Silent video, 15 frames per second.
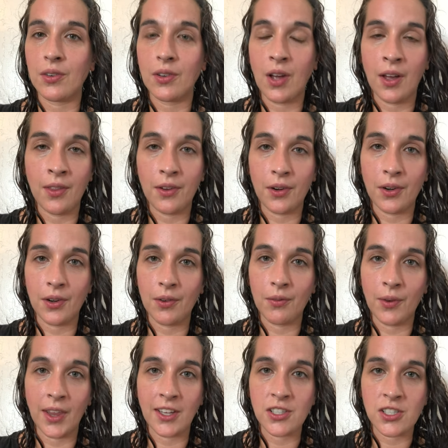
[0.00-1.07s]
other
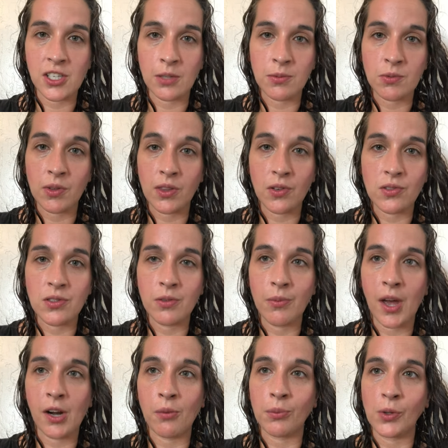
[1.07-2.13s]
relationships with those who
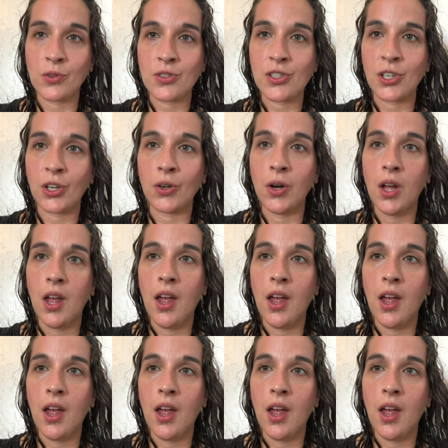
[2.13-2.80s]
matter most to you.